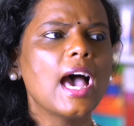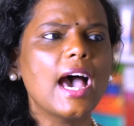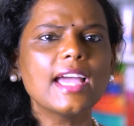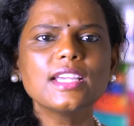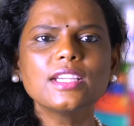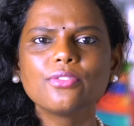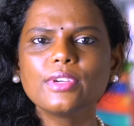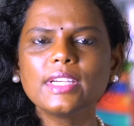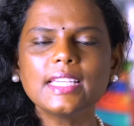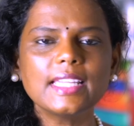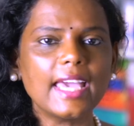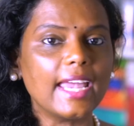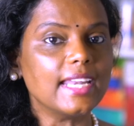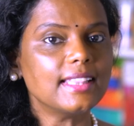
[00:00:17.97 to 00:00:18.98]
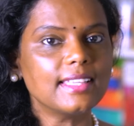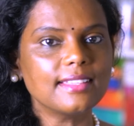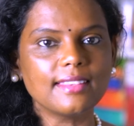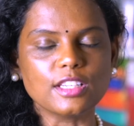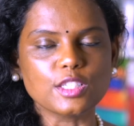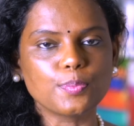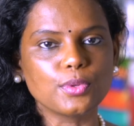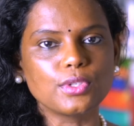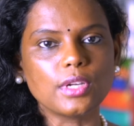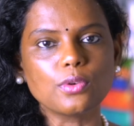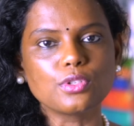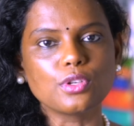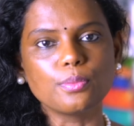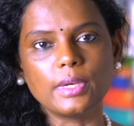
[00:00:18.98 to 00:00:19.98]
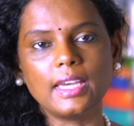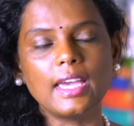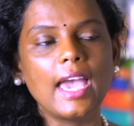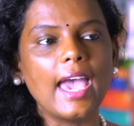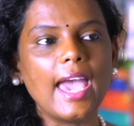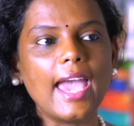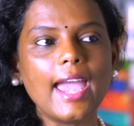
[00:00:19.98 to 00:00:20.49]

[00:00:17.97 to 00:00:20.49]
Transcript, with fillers: I read anything that is put out to me